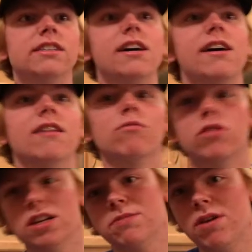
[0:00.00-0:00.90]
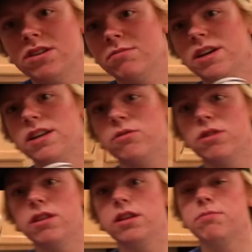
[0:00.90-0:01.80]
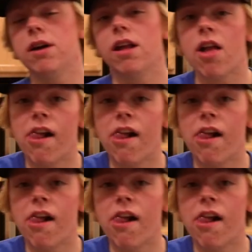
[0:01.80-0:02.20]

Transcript: uh, we're not sponsored by either one of these, but